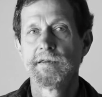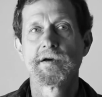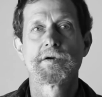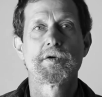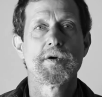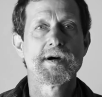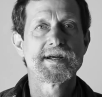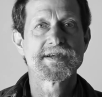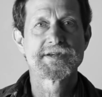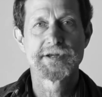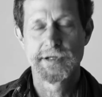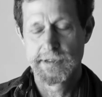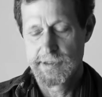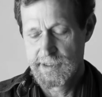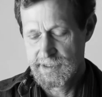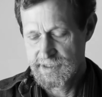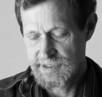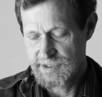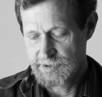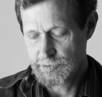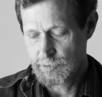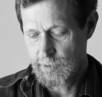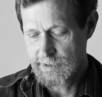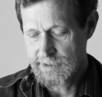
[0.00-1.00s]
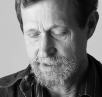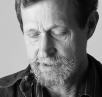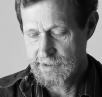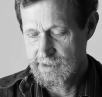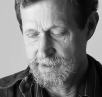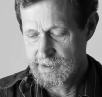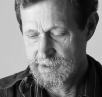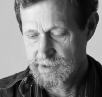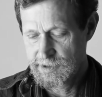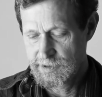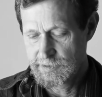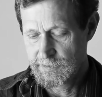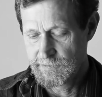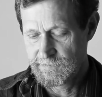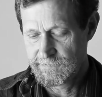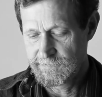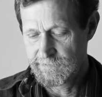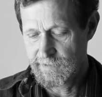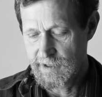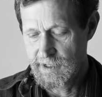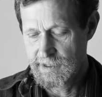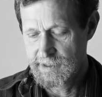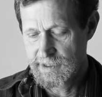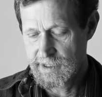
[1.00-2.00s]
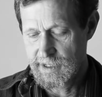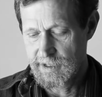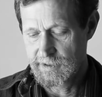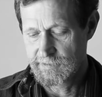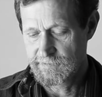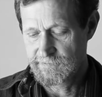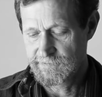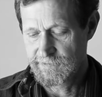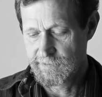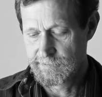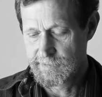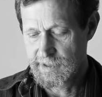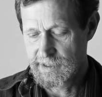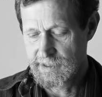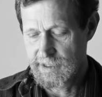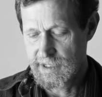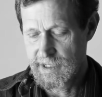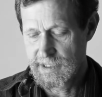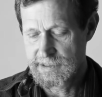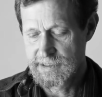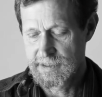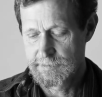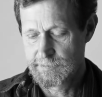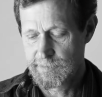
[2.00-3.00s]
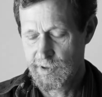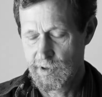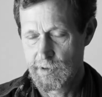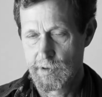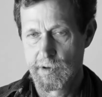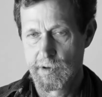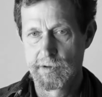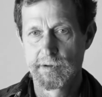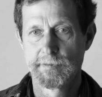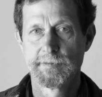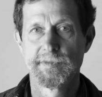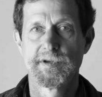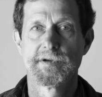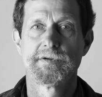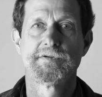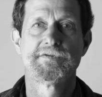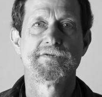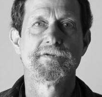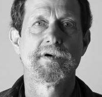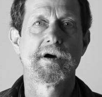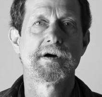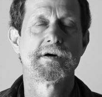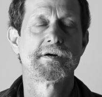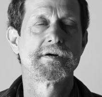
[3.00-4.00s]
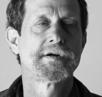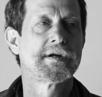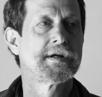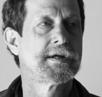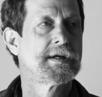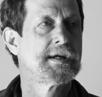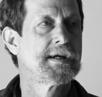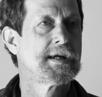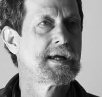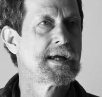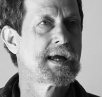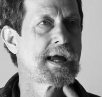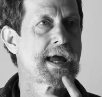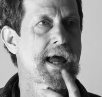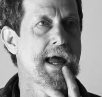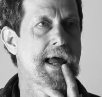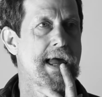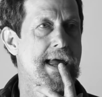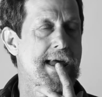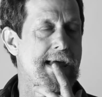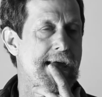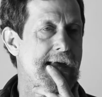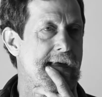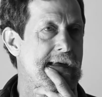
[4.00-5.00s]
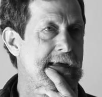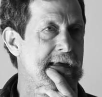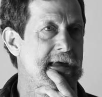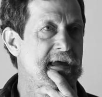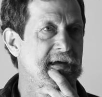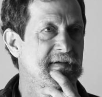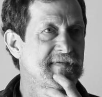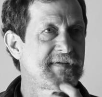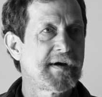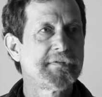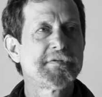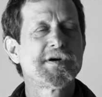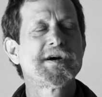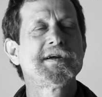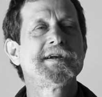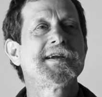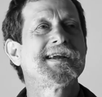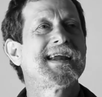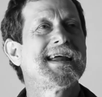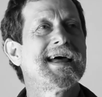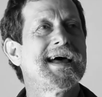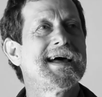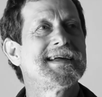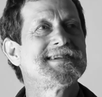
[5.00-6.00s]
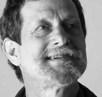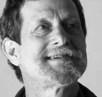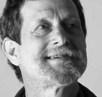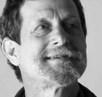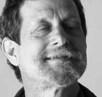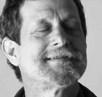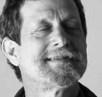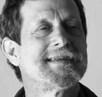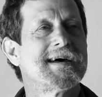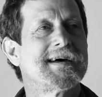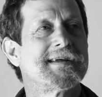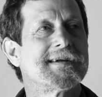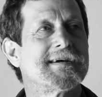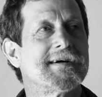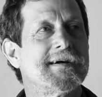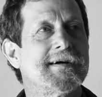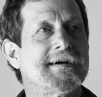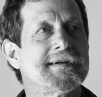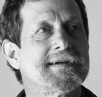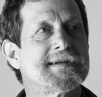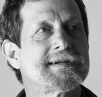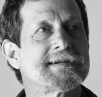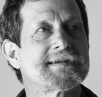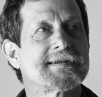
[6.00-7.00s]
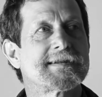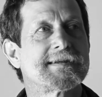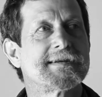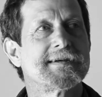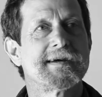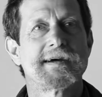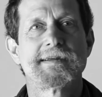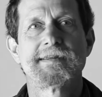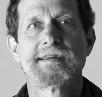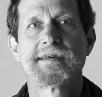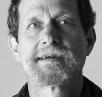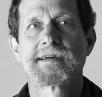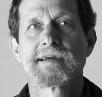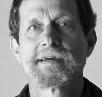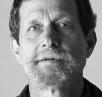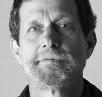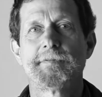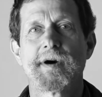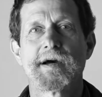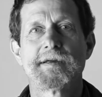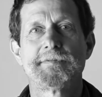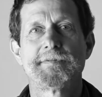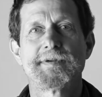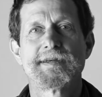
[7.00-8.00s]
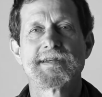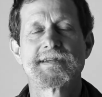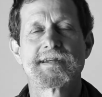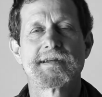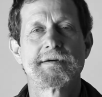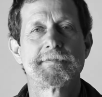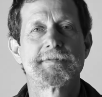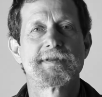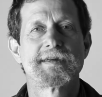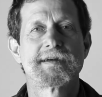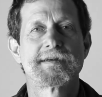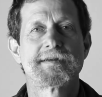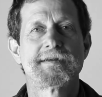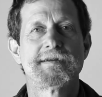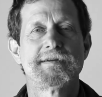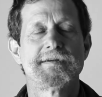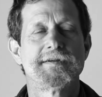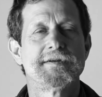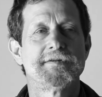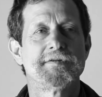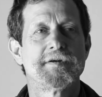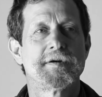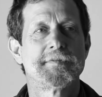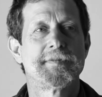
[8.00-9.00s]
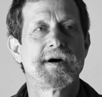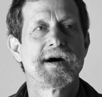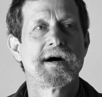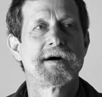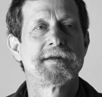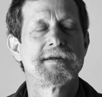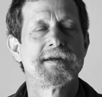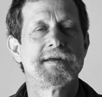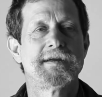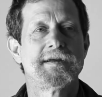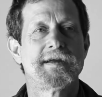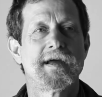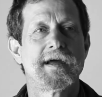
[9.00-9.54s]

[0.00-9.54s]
The question is, what did you find out from the last poem you wrote? If I'm going to answer that honestly, I think it might be something to do about